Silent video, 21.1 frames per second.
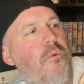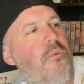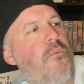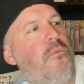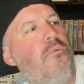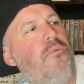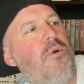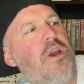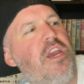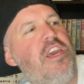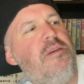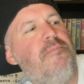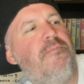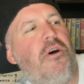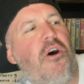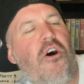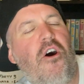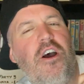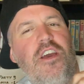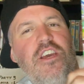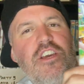Wii
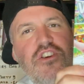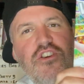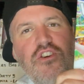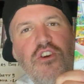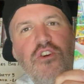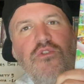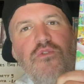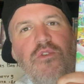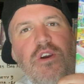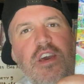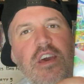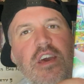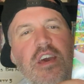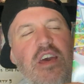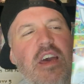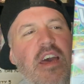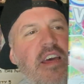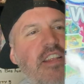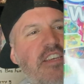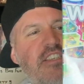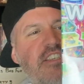Party U here.
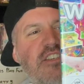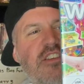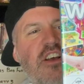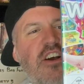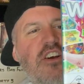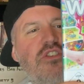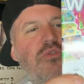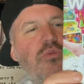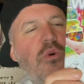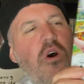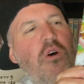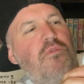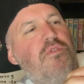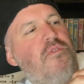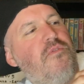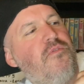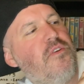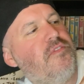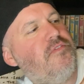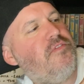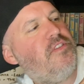This is like a £12 to
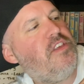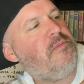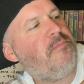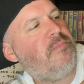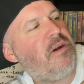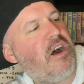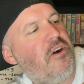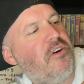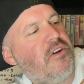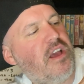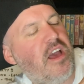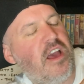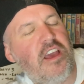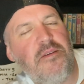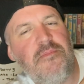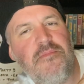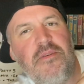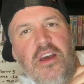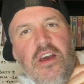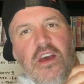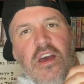£15
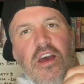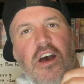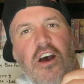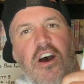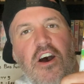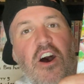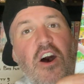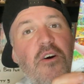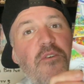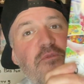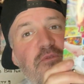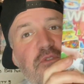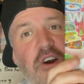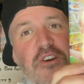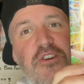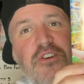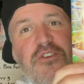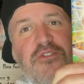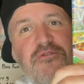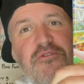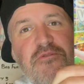game.
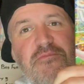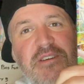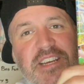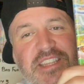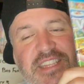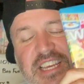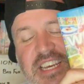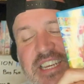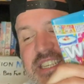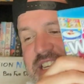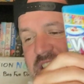Very cool to pick this